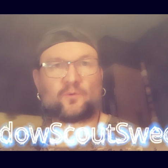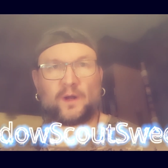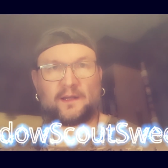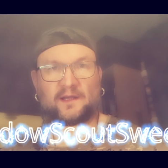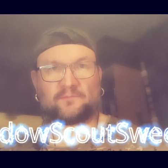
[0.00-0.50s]

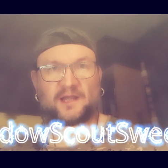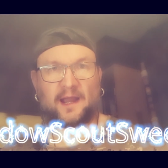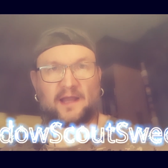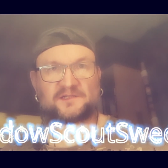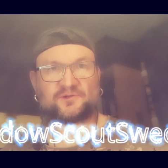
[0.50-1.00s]
Welcome
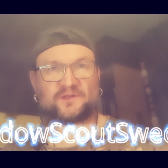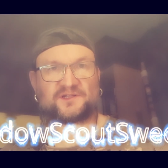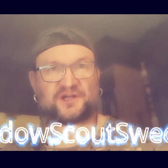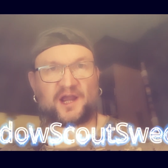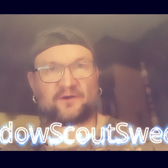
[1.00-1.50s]
guys to the
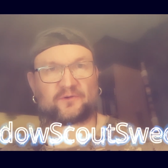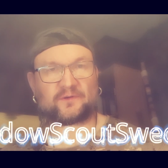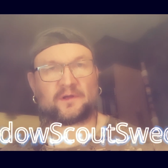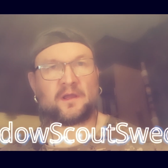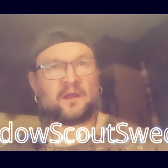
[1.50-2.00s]
channel.